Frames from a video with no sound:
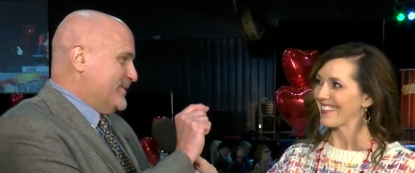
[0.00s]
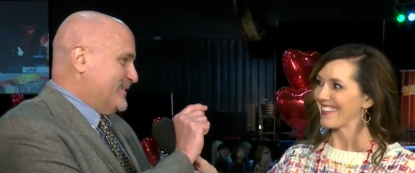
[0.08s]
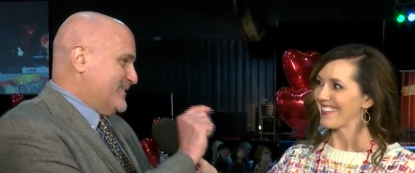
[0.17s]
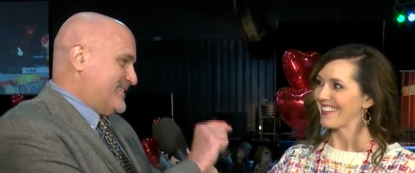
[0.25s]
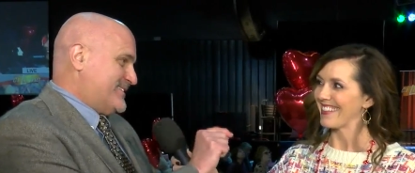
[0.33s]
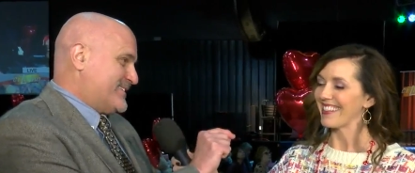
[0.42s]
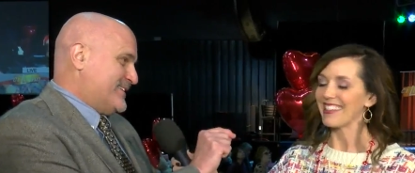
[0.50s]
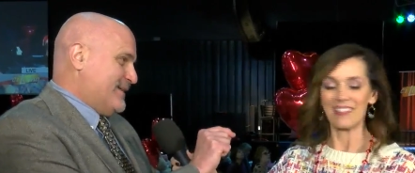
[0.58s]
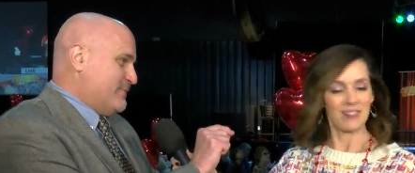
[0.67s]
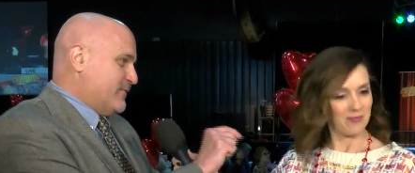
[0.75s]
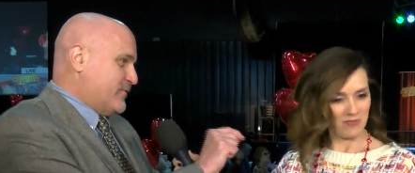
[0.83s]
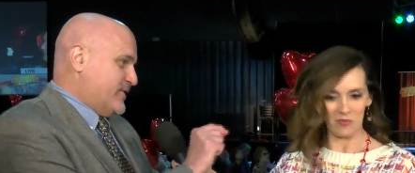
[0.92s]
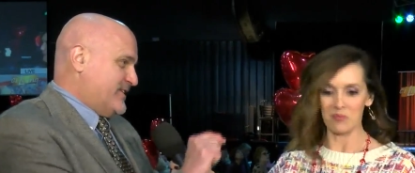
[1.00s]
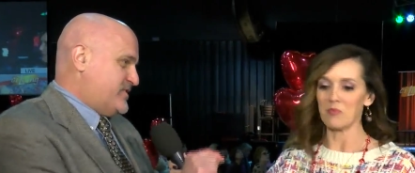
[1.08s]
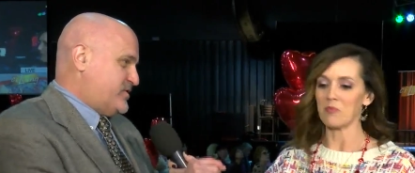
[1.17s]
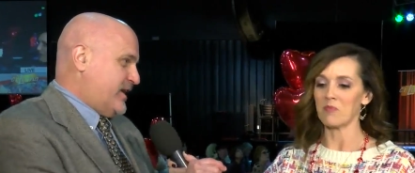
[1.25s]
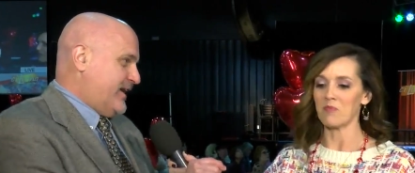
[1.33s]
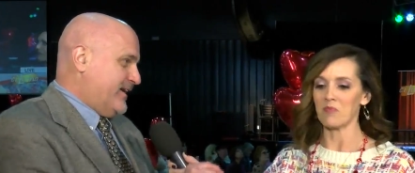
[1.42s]
Speaker 1: a little disclaimer for
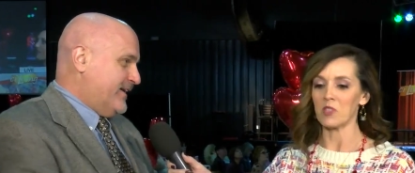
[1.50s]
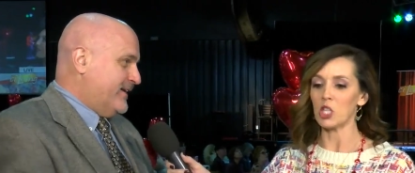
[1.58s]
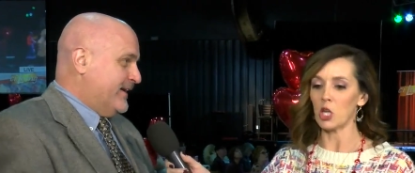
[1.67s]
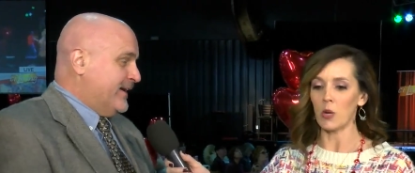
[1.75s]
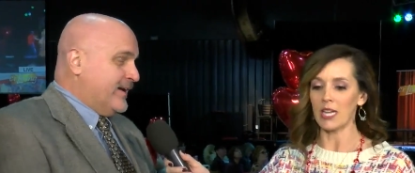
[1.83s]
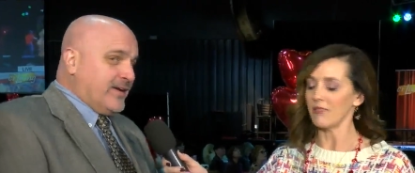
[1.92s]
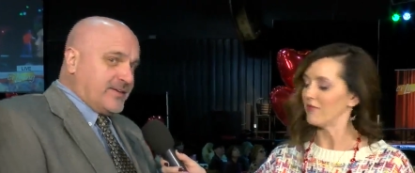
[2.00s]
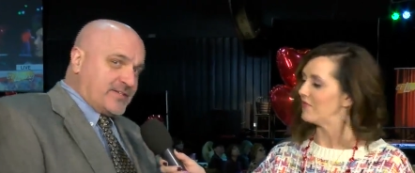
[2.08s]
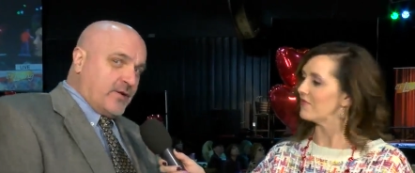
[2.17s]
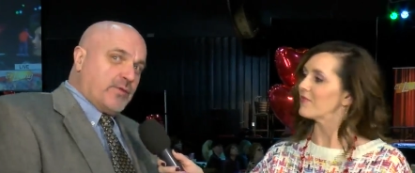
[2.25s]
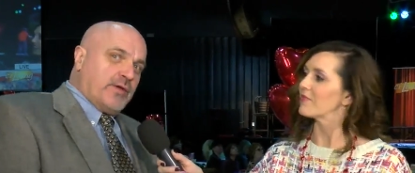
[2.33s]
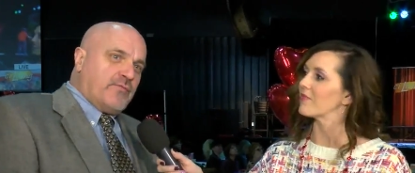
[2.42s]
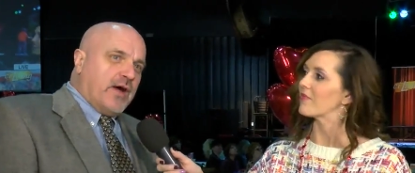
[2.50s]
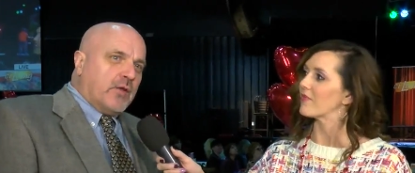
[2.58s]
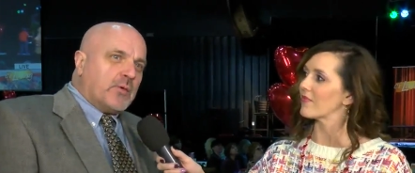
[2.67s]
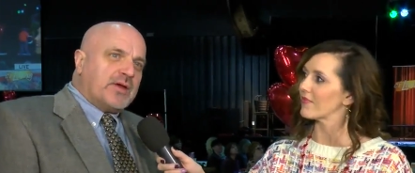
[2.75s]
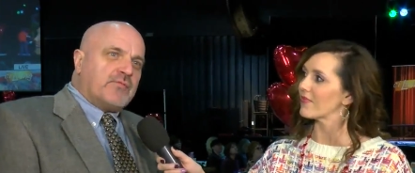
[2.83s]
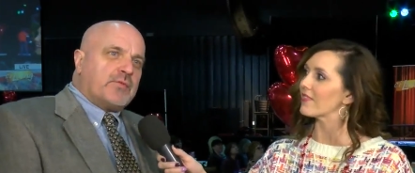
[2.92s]
DSHEA. So, the
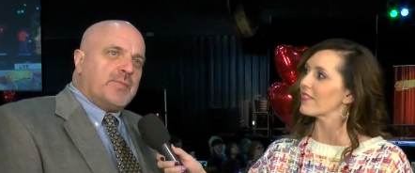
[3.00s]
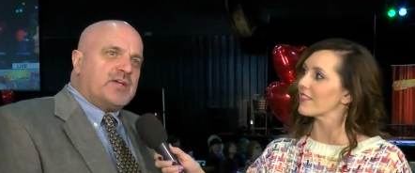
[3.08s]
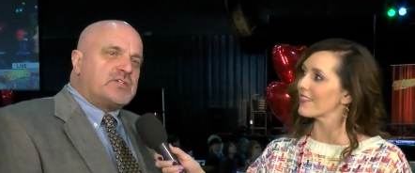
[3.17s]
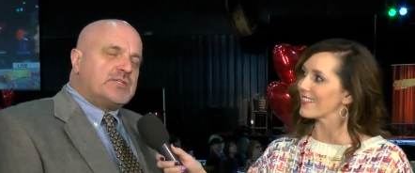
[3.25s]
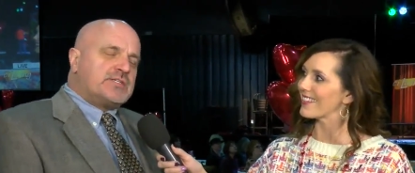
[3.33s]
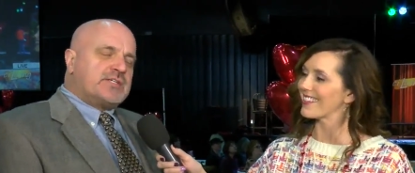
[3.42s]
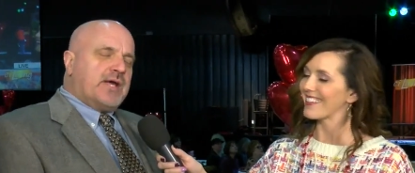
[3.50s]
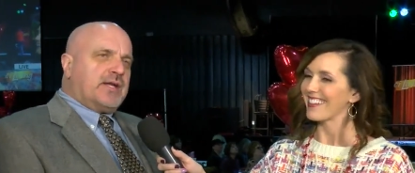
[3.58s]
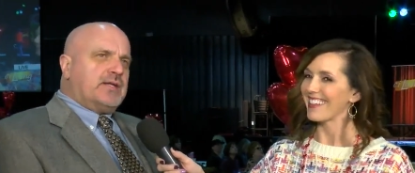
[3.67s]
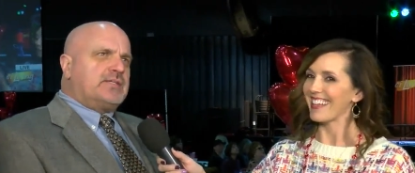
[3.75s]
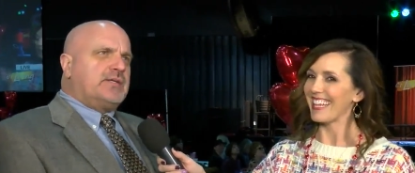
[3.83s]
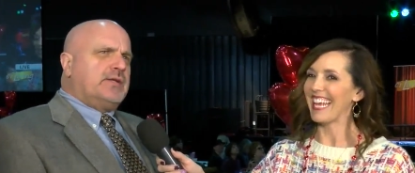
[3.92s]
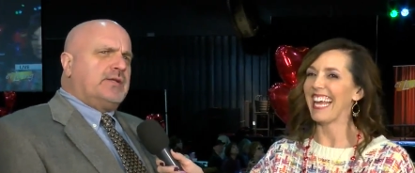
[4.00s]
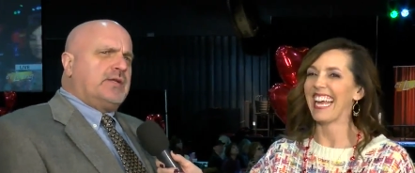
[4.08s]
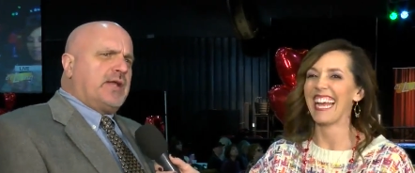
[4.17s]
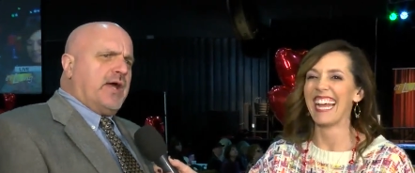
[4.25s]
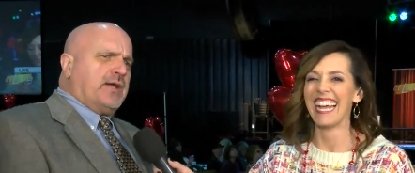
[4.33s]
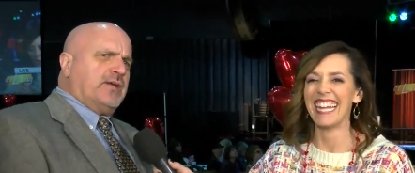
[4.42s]
following information is not intended
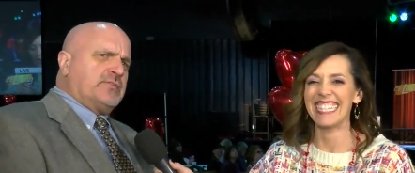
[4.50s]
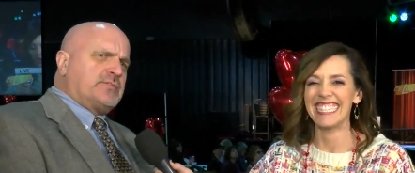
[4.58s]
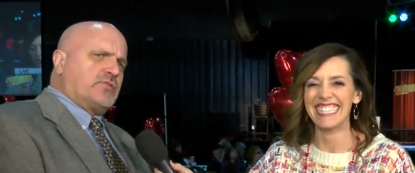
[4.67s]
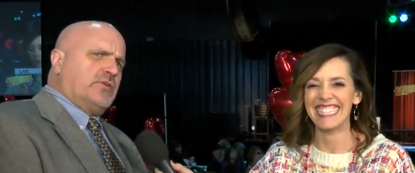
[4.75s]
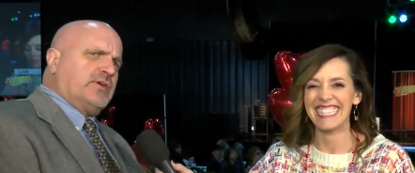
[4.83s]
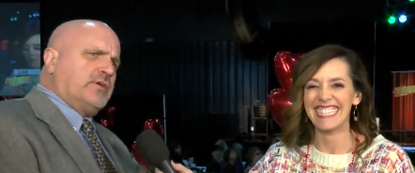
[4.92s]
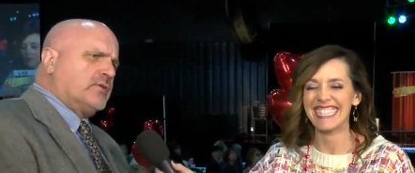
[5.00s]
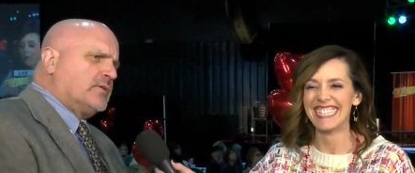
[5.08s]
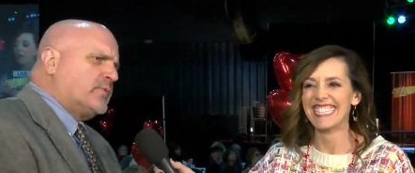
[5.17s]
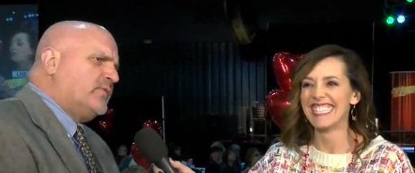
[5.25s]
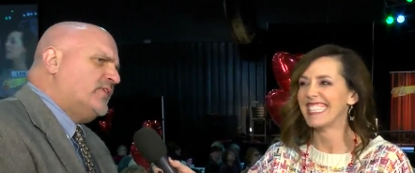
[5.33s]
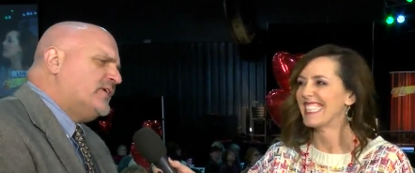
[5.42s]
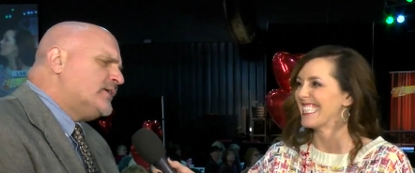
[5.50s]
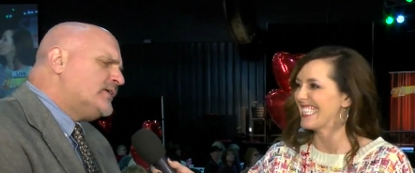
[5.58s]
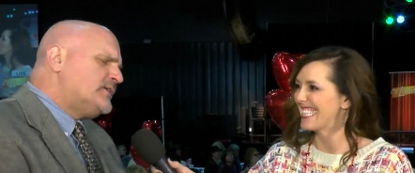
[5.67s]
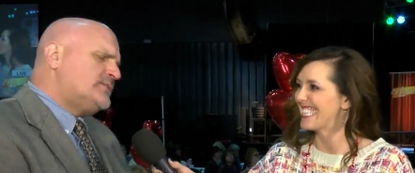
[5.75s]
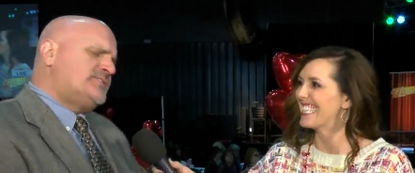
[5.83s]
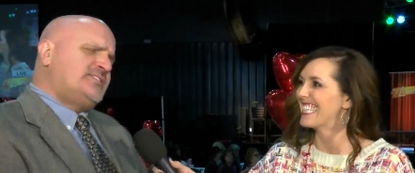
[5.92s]
to diagnose, treat, cure, or prevent
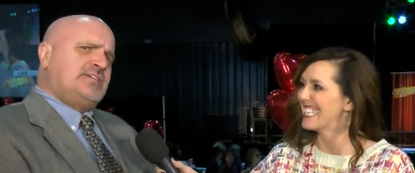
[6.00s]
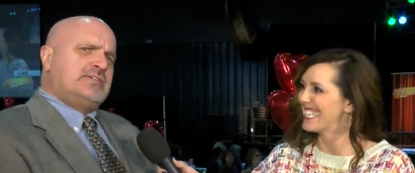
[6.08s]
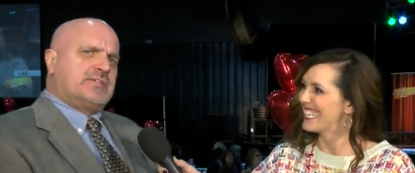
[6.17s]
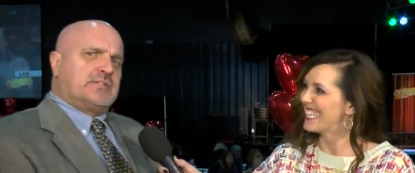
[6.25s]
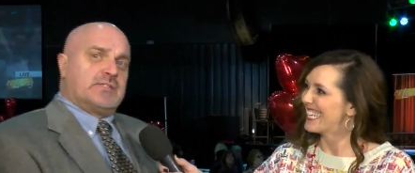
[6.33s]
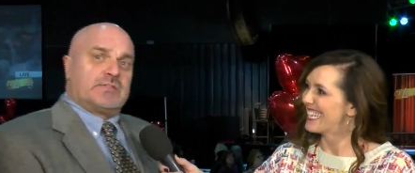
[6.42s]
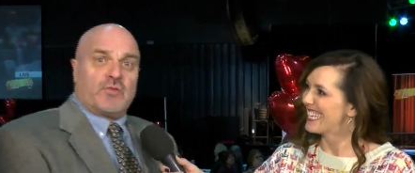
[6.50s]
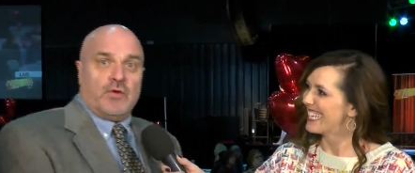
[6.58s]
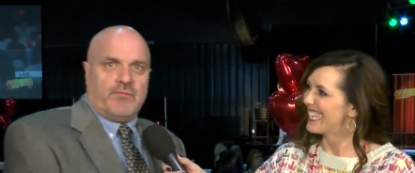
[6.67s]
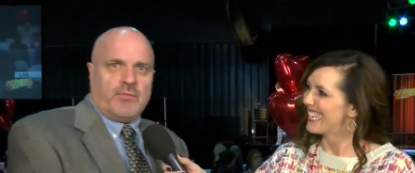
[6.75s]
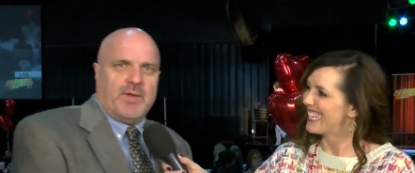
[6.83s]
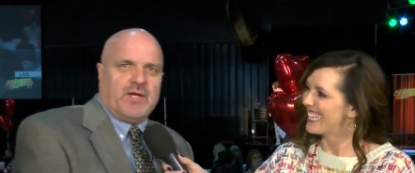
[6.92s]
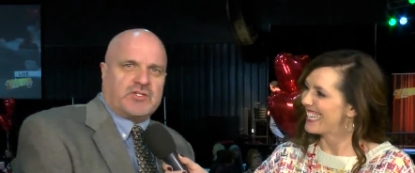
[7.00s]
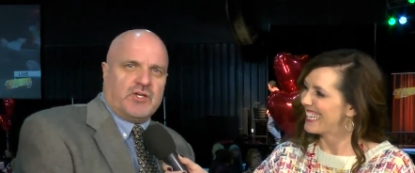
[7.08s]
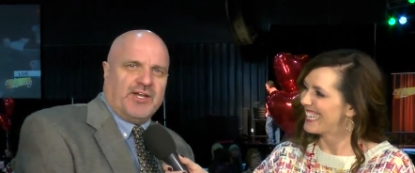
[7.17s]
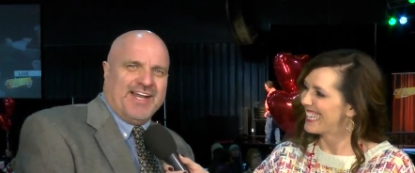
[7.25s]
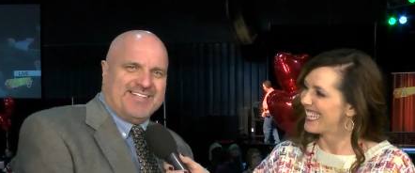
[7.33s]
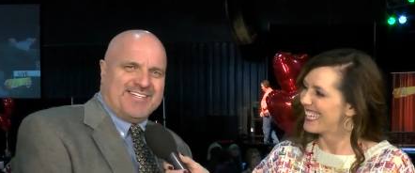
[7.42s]
any diseases. It's for
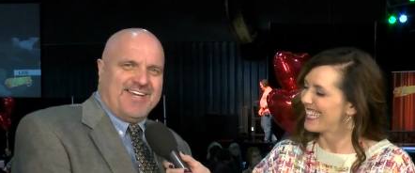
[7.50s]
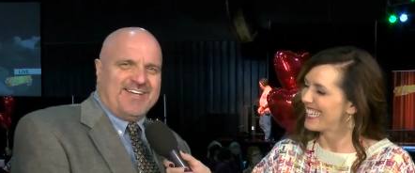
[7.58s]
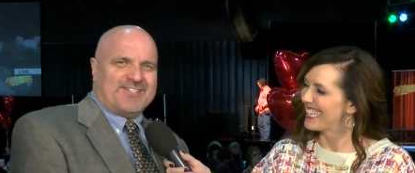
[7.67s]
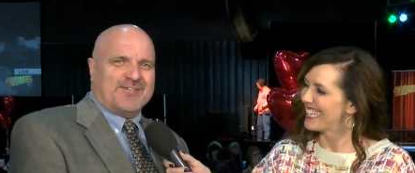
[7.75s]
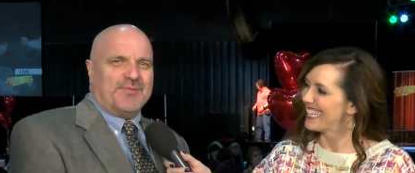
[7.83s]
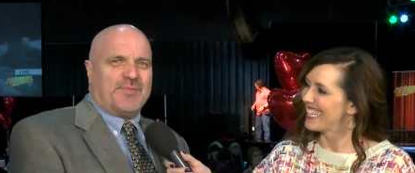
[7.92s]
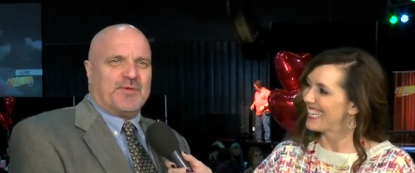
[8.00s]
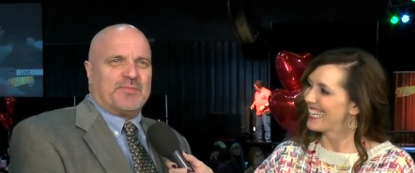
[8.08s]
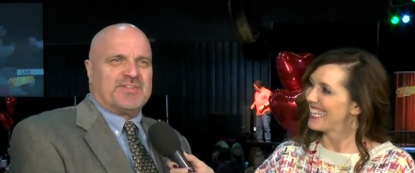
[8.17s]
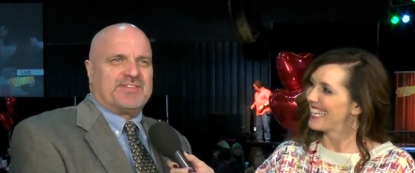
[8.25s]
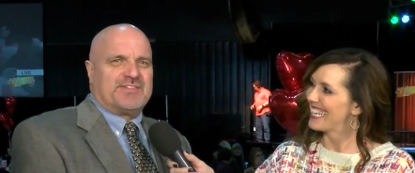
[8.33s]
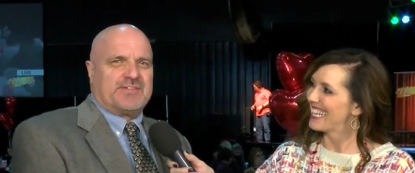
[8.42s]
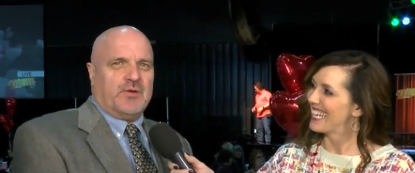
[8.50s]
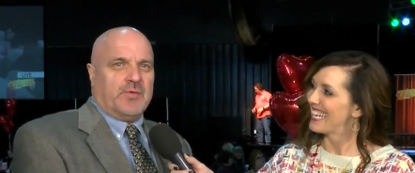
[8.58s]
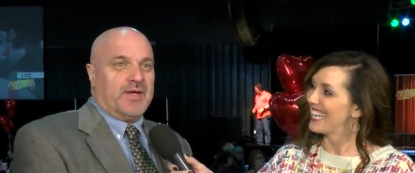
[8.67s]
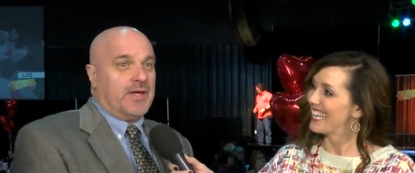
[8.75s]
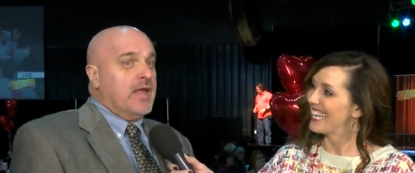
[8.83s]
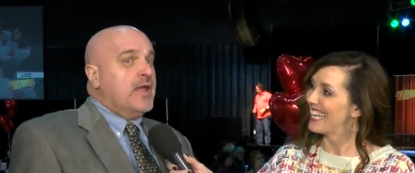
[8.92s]
informational and educational purposes
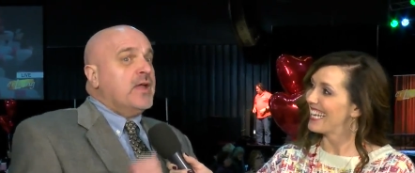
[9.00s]
only.